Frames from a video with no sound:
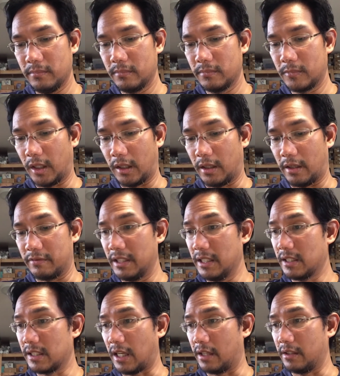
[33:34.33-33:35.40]
loves his
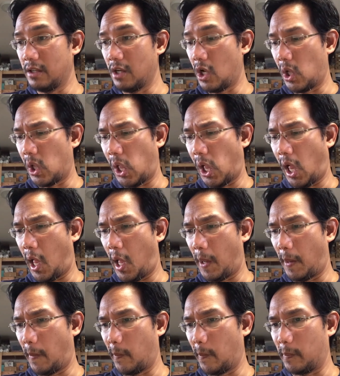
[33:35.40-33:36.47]
son.
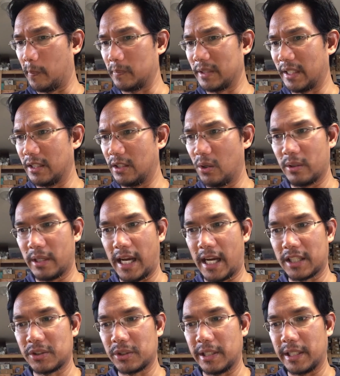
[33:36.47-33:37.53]
They don't
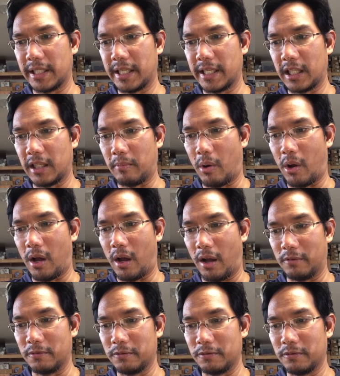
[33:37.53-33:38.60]
actually kill him
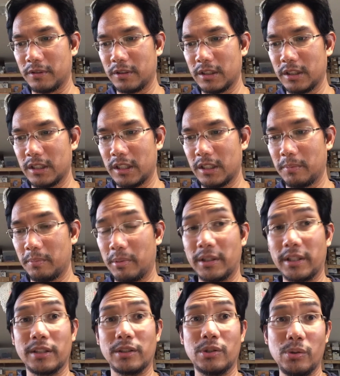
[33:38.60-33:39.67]
off, but they
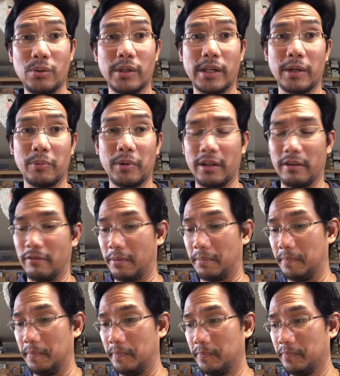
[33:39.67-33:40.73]
do get rid of him.
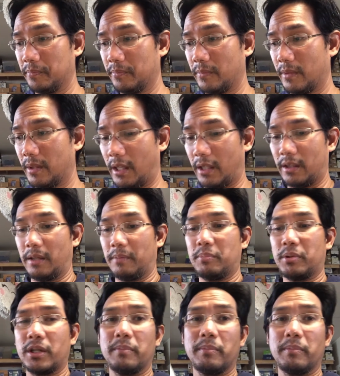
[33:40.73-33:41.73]
And they put him in a